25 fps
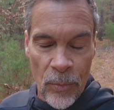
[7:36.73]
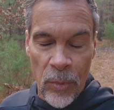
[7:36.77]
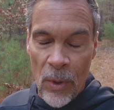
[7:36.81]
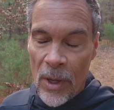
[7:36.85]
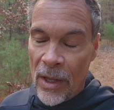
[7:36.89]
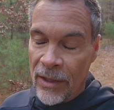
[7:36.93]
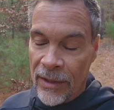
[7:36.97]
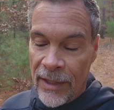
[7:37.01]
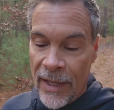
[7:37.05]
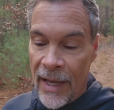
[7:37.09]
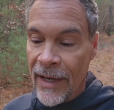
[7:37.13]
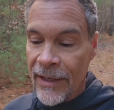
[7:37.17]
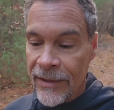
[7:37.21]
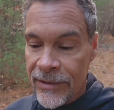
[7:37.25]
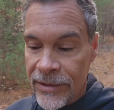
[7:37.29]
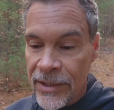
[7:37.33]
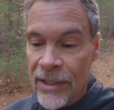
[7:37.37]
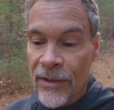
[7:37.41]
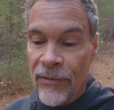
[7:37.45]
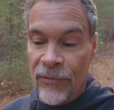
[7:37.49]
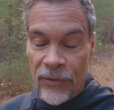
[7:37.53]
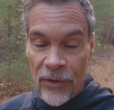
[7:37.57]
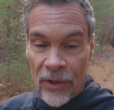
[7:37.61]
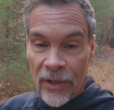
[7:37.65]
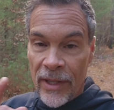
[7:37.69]
well,
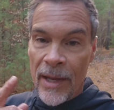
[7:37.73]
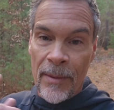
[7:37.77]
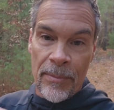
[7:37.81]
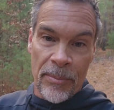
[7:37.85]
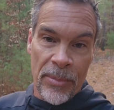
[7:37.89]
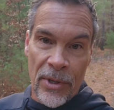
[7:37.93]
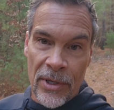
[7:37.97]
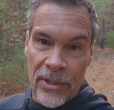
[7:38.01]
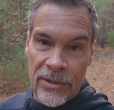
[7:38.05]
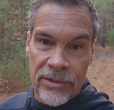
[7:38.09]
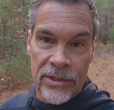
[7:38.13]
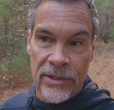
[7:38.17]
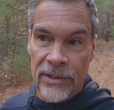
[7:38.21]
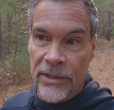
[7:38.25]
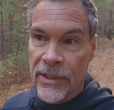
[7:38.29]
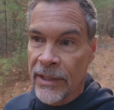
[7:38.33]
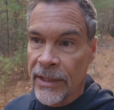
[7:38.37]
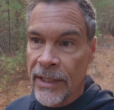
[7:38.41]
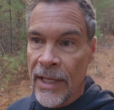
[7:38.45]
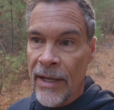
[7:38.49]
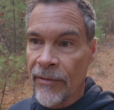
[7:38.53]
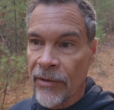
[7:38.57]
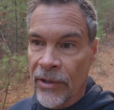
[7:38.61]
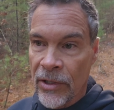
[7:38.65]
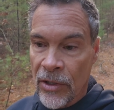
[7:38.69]
actually, if you're that person, you're
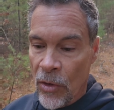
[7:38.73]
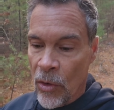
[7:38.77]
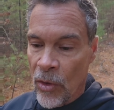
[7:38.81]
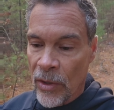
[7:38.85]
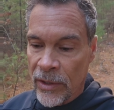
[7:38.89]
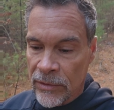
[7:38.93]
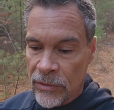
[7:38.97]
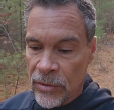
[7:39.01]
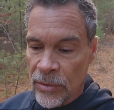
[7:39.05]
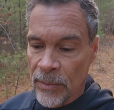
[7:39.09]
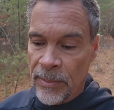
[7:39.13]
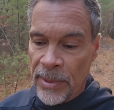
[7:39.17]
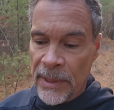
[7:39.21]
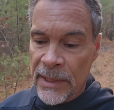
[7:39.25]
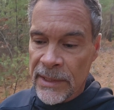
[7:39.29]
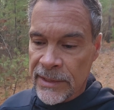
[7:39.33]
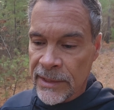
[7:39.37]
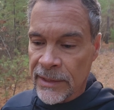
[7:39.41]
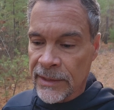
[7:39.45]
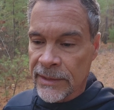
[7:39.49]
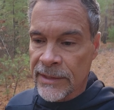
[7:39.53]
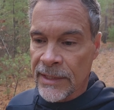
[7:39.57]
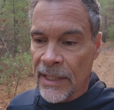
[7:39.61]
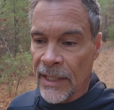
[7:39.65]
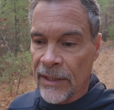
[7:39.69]
never going to be
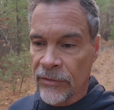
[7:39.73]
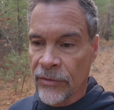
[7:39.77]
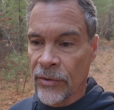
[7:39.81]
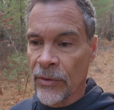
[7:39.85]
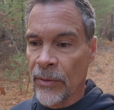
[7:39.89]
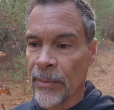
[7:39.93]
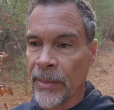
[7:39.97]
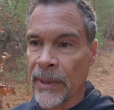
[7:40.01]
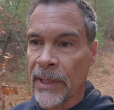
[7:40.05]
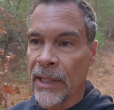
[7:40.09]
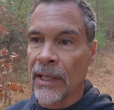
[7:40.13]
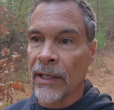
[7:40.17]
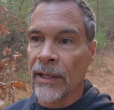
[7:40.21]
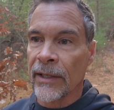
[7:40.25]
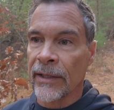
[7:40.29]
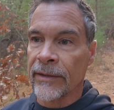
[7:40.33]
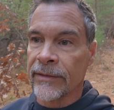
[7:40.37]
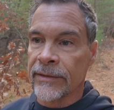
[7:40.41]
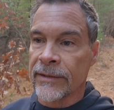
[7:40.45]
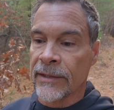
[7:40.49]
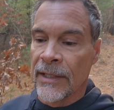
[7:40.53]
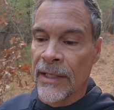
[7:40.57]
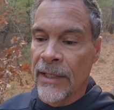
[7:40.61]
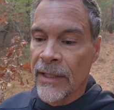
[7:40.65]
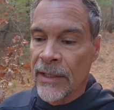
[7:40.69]
successful
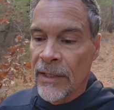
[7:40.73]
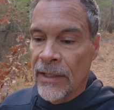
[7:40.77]
because